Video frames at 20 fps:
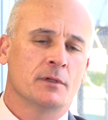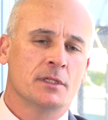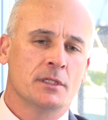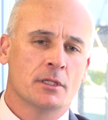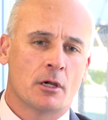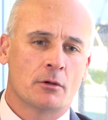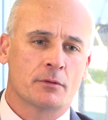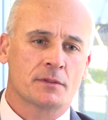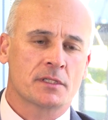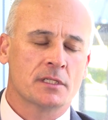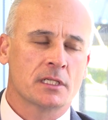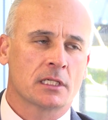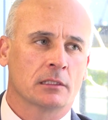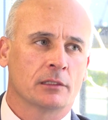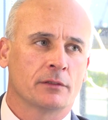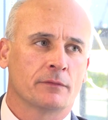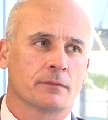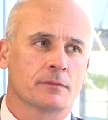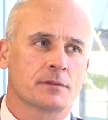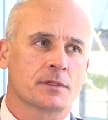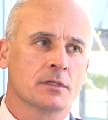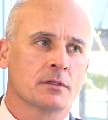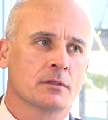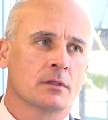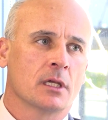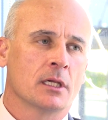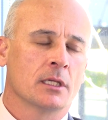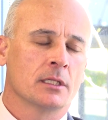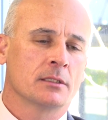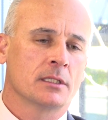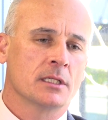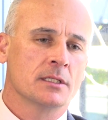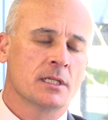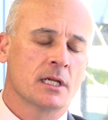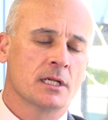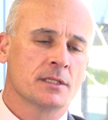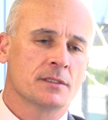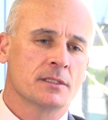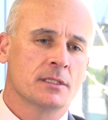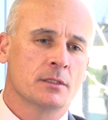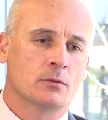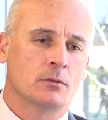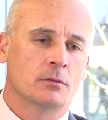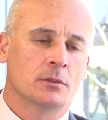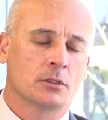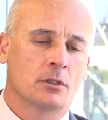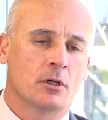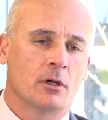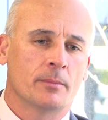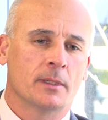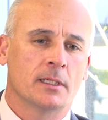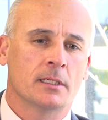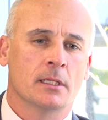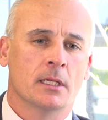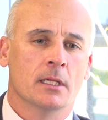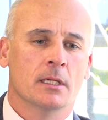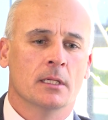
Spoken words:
We know it's nickeliferous and contains nickel and copper.